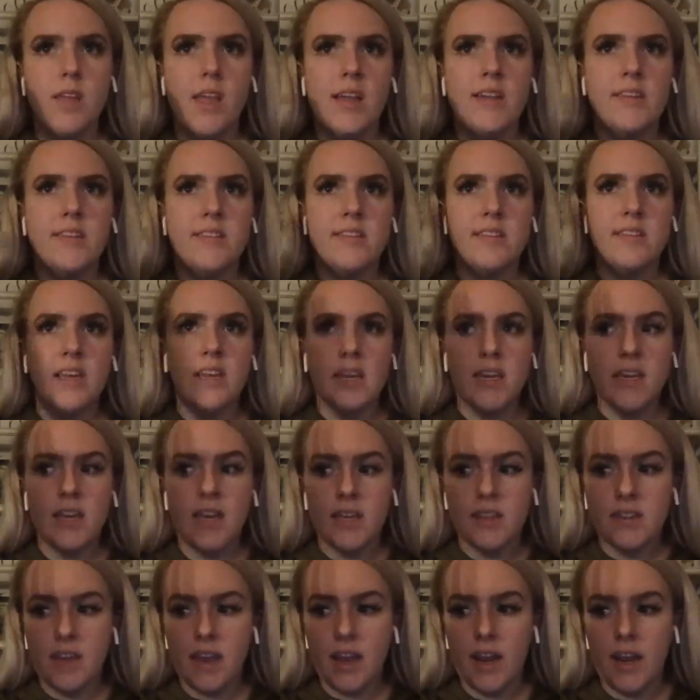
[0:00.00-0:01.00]
seeing
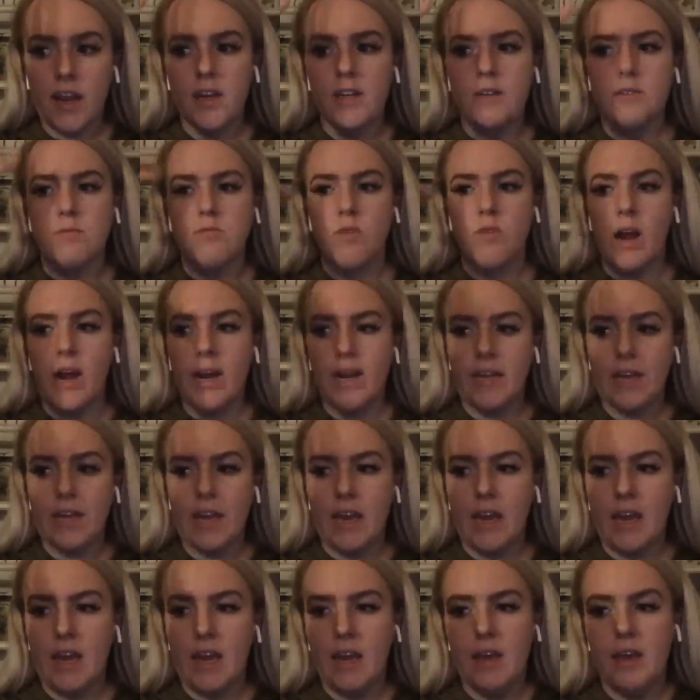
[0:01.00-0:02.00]
it there and writing
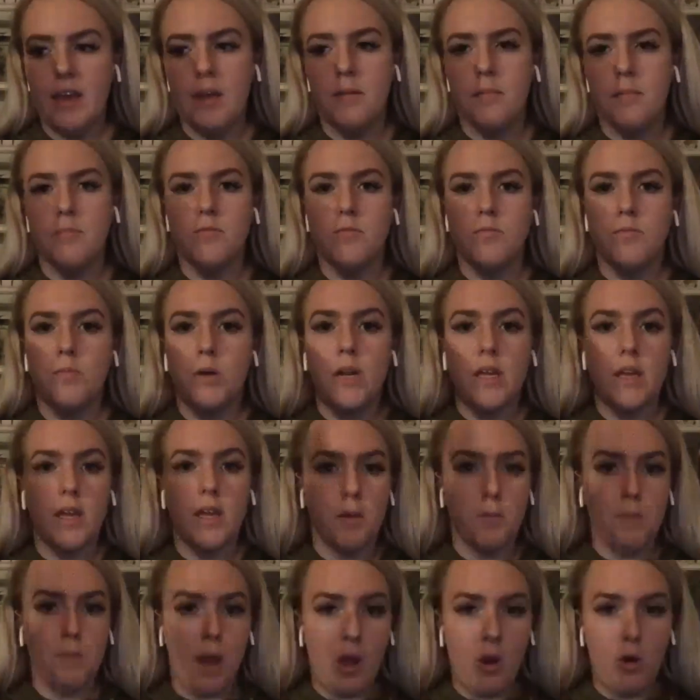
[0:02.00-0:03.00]
it and putting it in
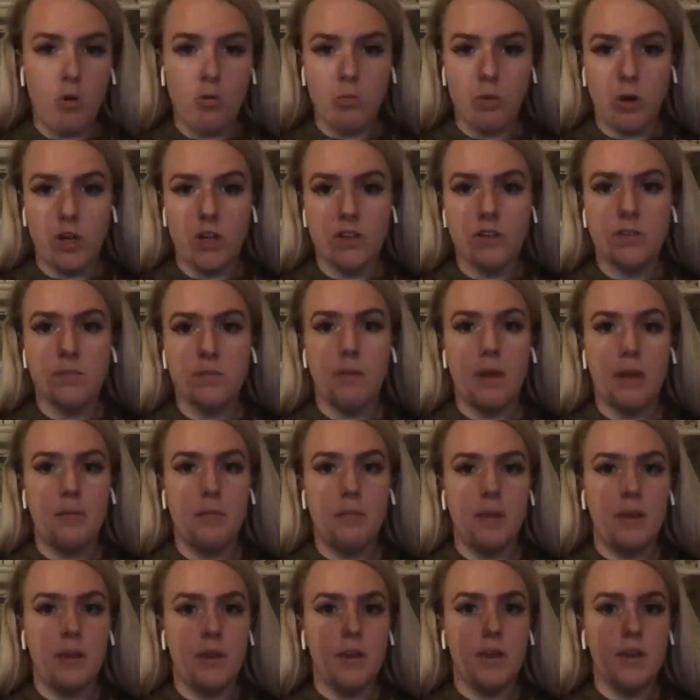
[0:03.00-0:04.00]
my own words made
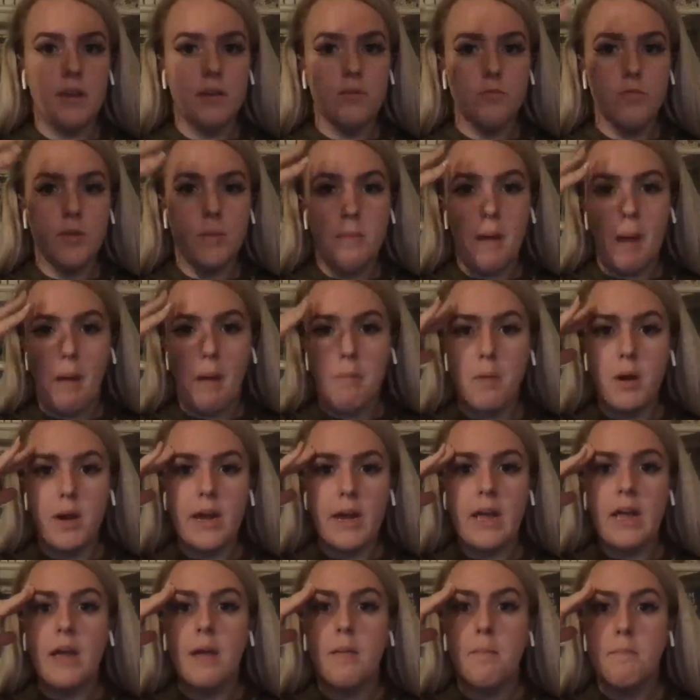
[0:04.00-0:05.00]
me remember
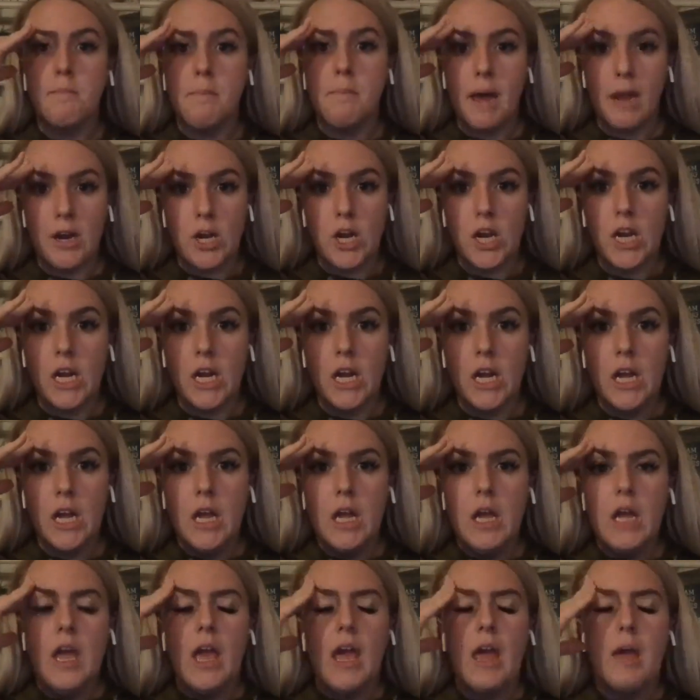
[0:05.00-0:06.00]
it better,
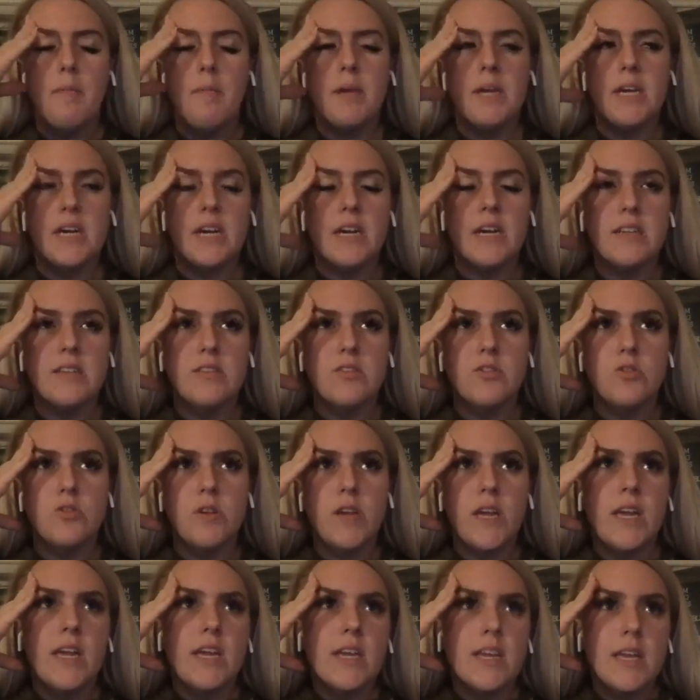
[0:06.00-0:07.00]
because you
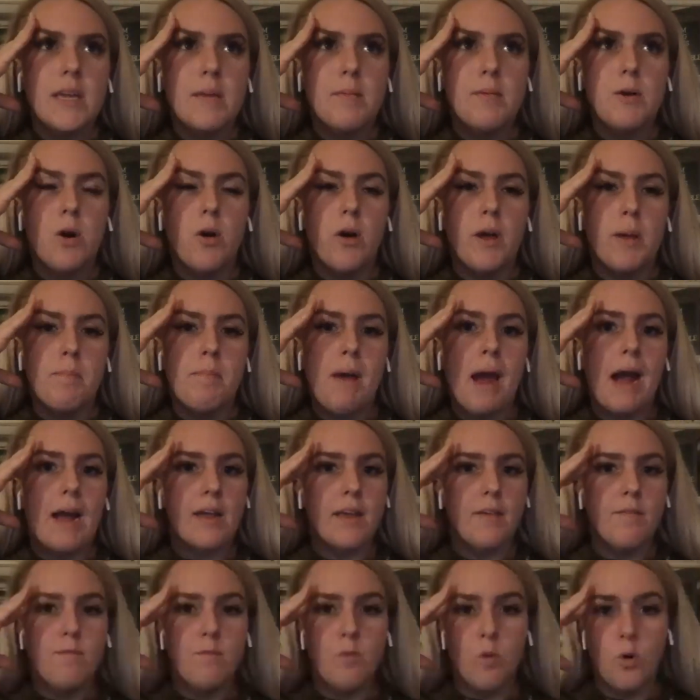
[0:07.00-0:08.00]
can't keep going back
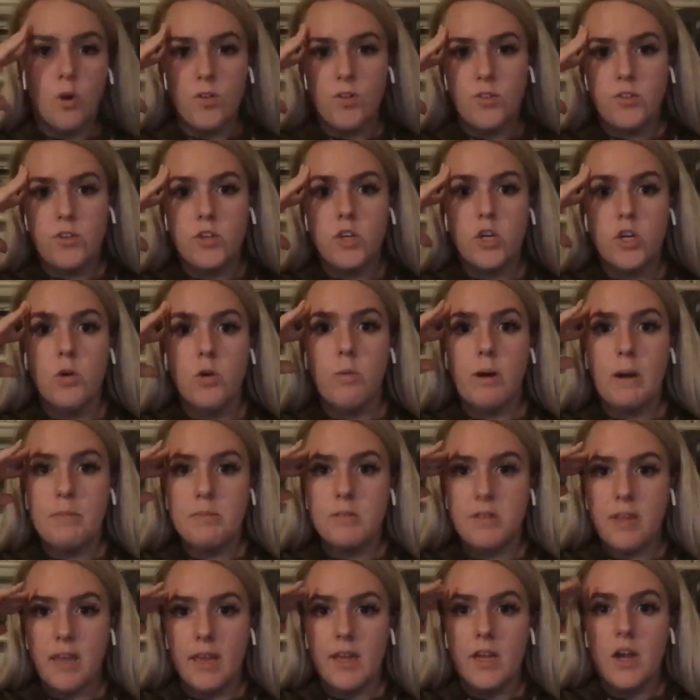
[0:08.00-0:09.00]
and forth to your
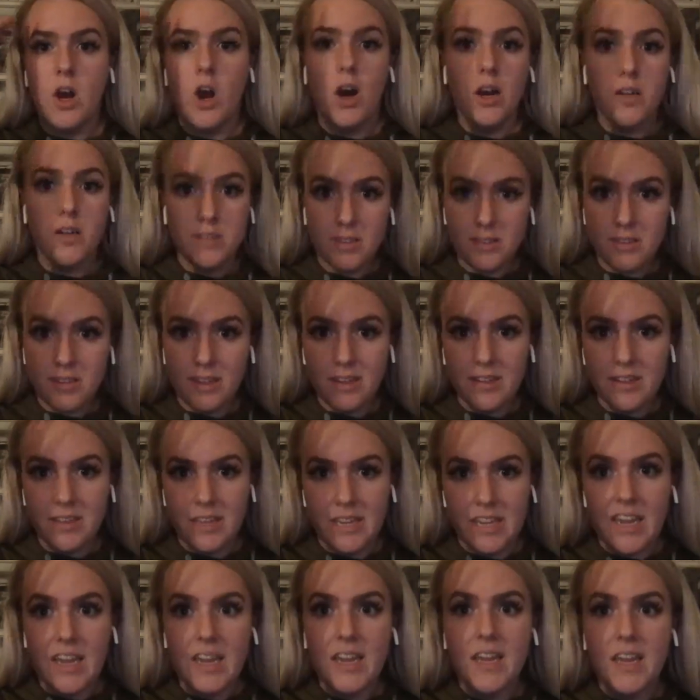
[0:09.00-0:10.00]
website
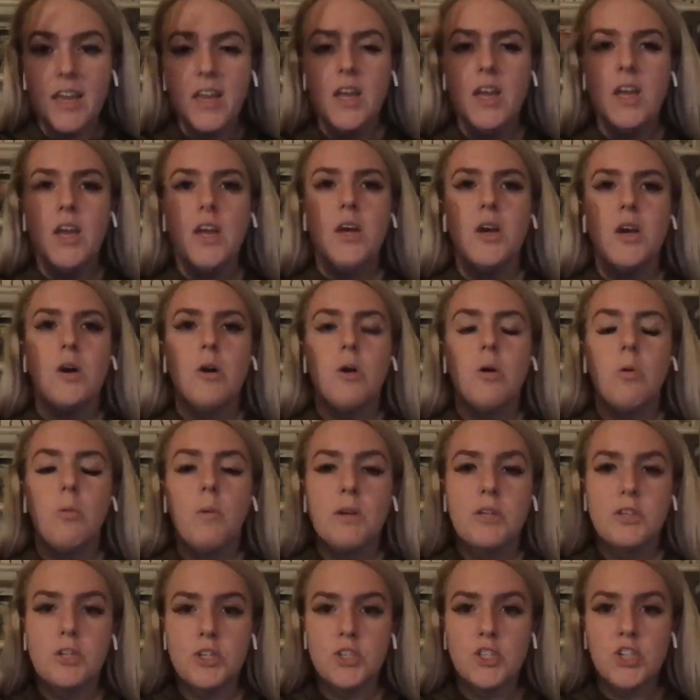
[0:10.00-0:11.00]
constantly
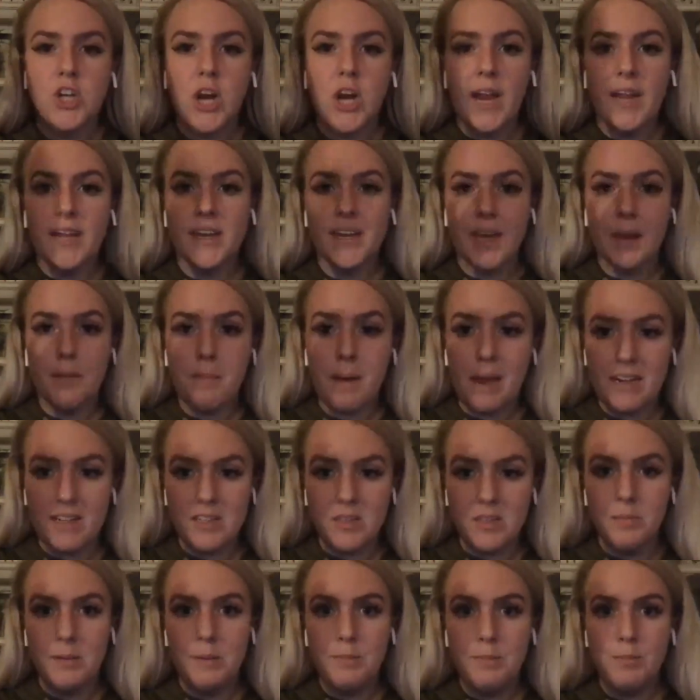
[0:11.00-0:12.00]
when you're trying to get back
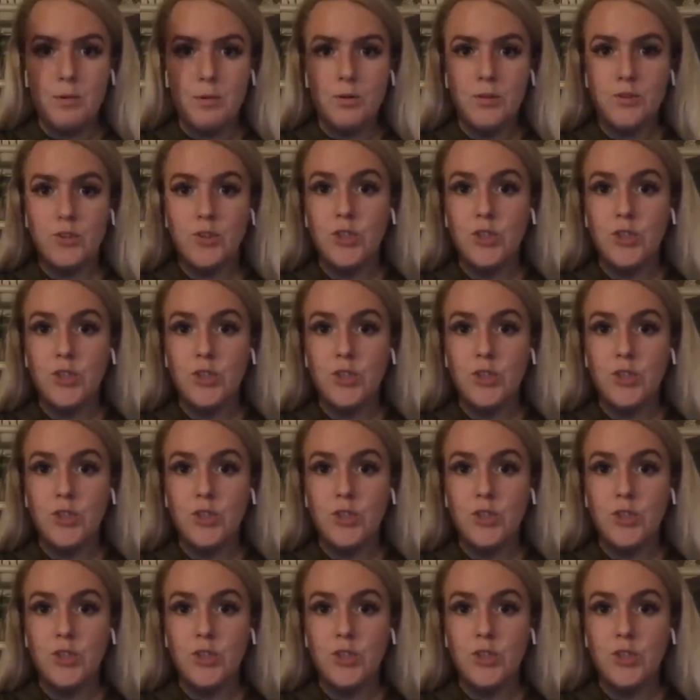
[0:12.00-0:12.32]
to people,